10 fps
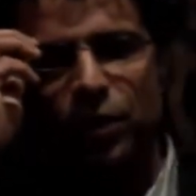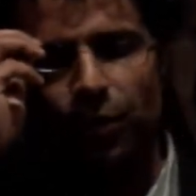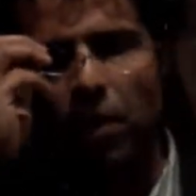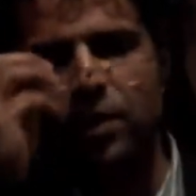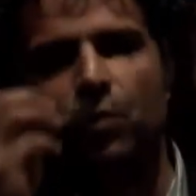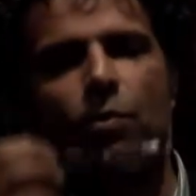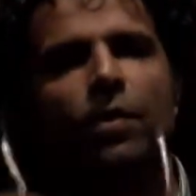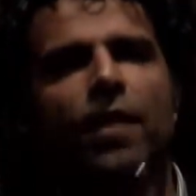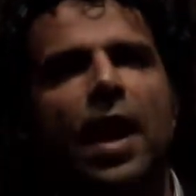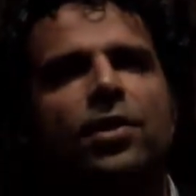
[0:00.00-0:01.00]
response when
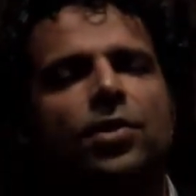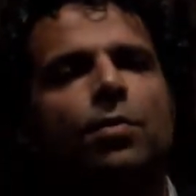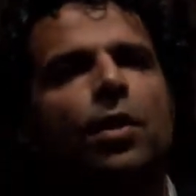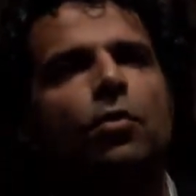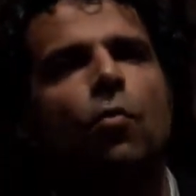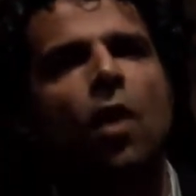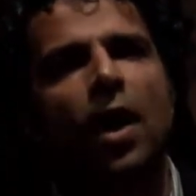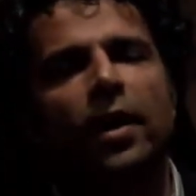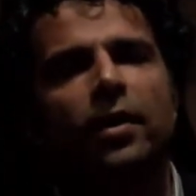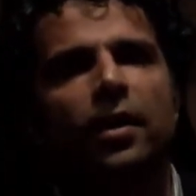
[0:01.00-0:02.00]
we've asked about
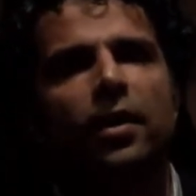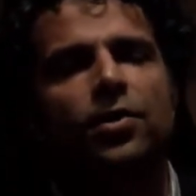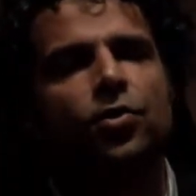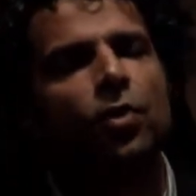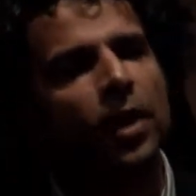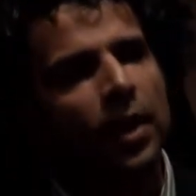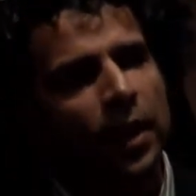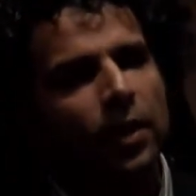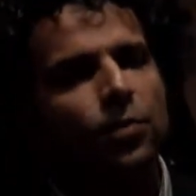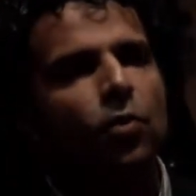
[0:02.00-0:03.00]
why the cut? So,
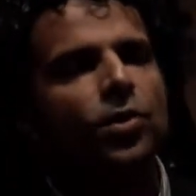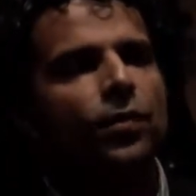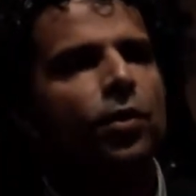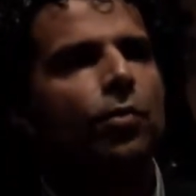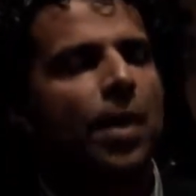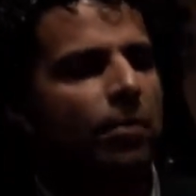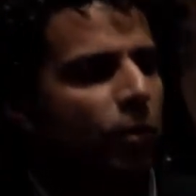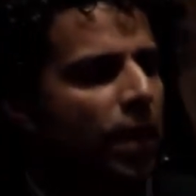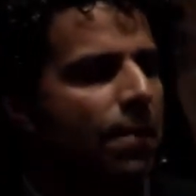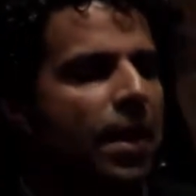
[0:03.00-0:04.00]
as most of you remember,
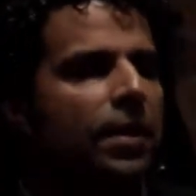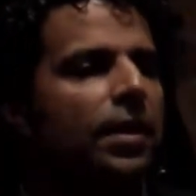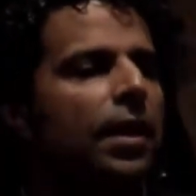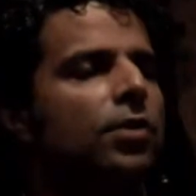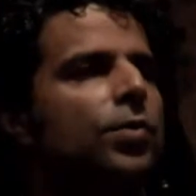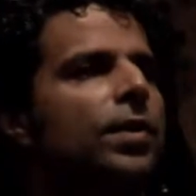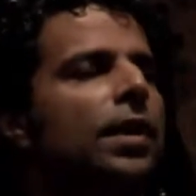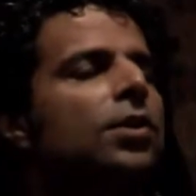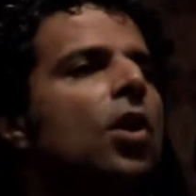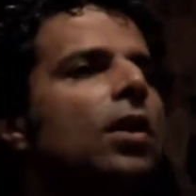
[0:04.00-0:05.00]
when they made the announcement,
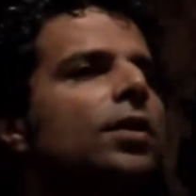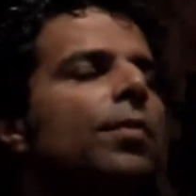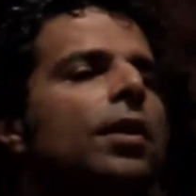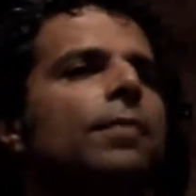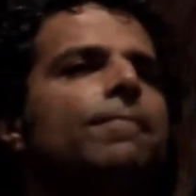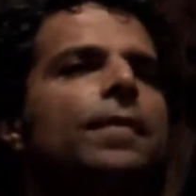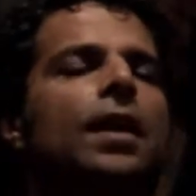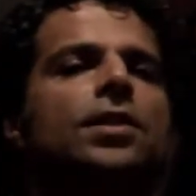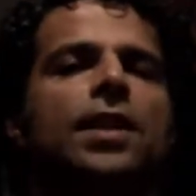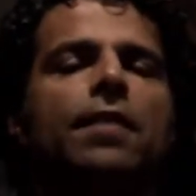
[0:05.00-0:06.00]
they talked about
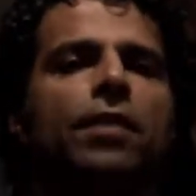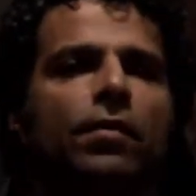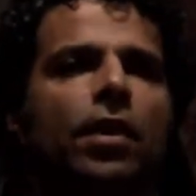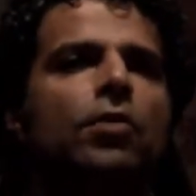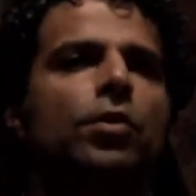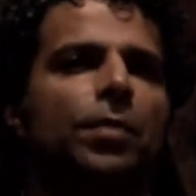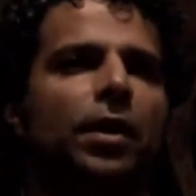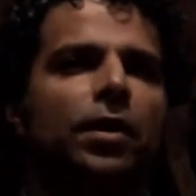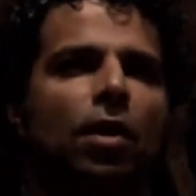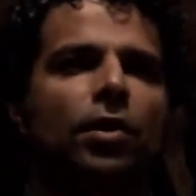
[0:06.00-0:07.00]
a saving of $100
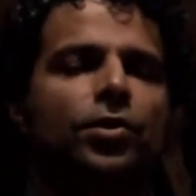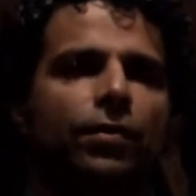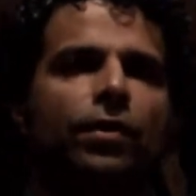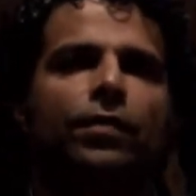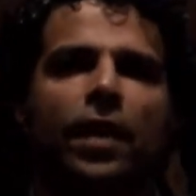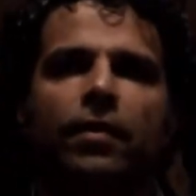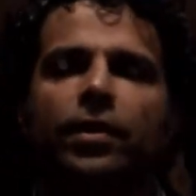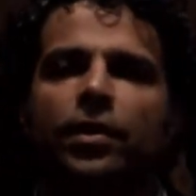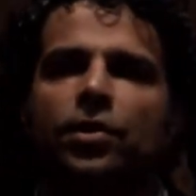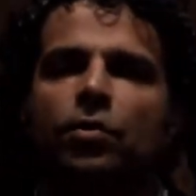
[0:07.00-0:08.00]
million over 5
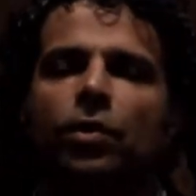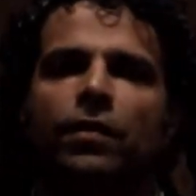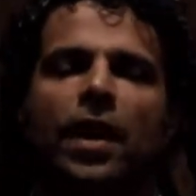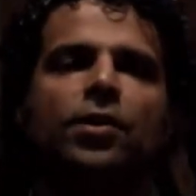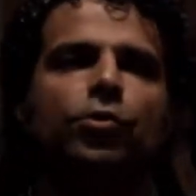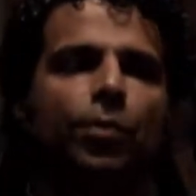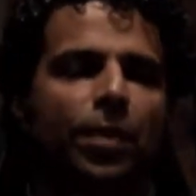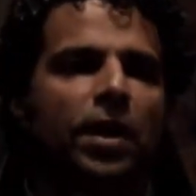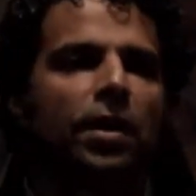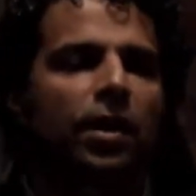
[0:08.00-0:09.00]
years. We have asked
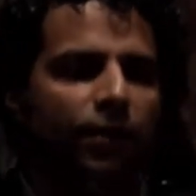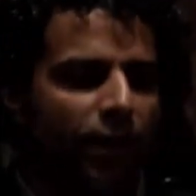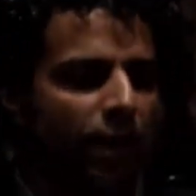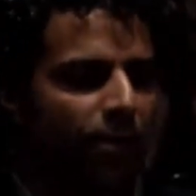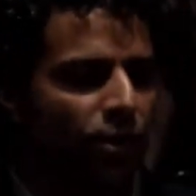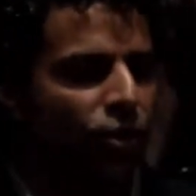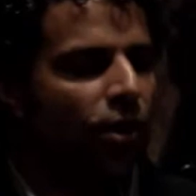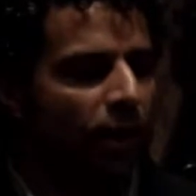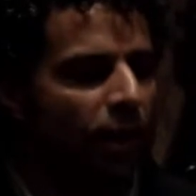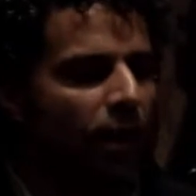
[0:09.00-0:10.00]
repeatedly for them to
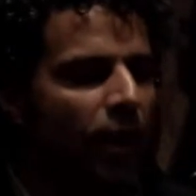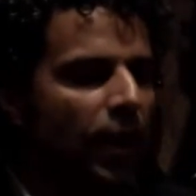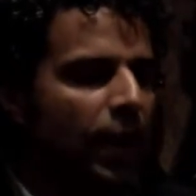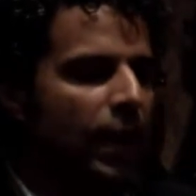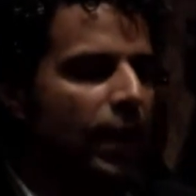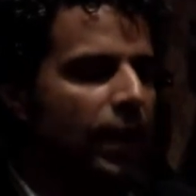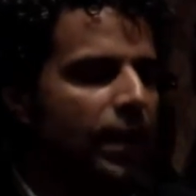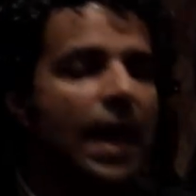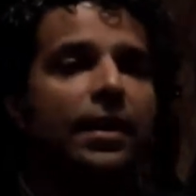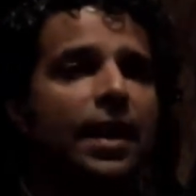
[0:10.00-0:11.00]
share
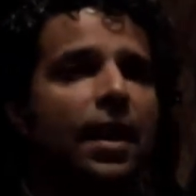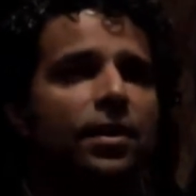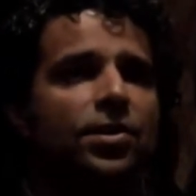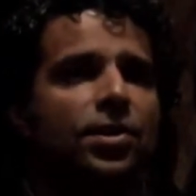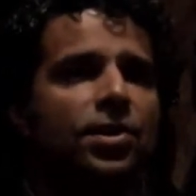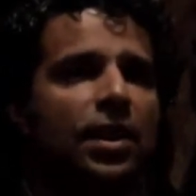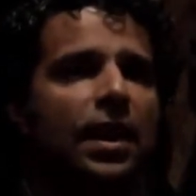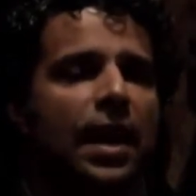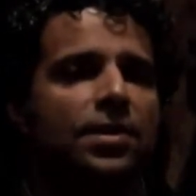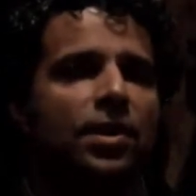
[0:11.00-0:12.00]
that analysis, and
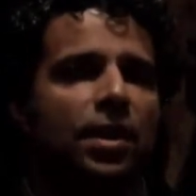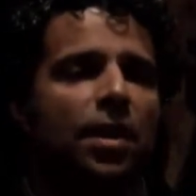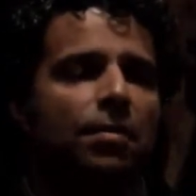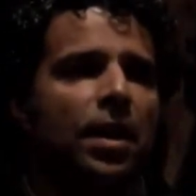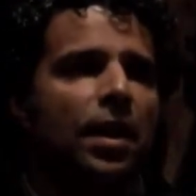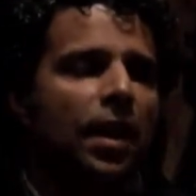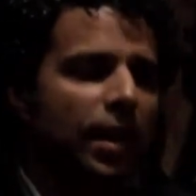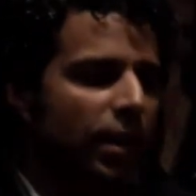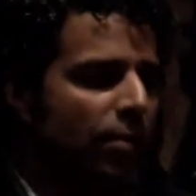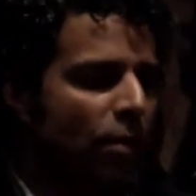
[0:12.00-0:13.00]
it hasn't come.
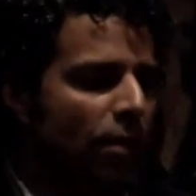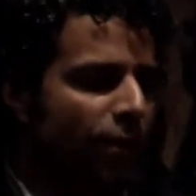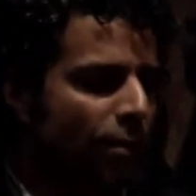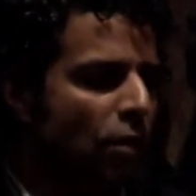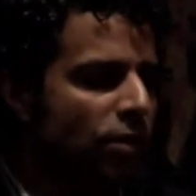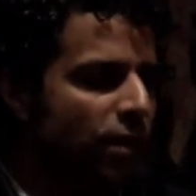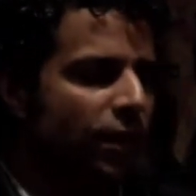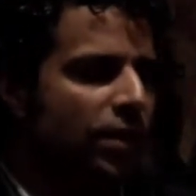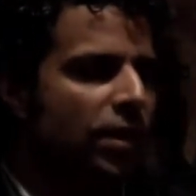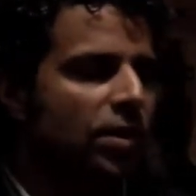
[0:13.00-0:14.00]
I think for most of
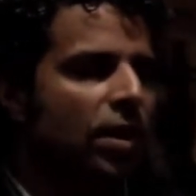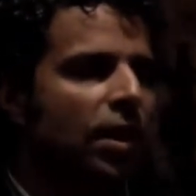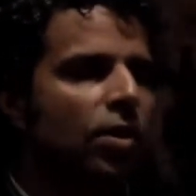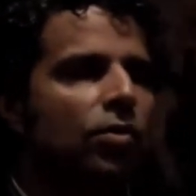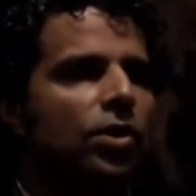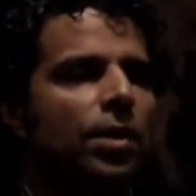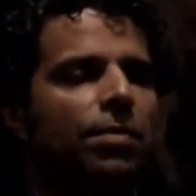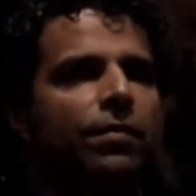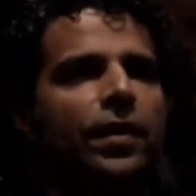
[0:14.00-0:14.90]
us, it's not a huge leap of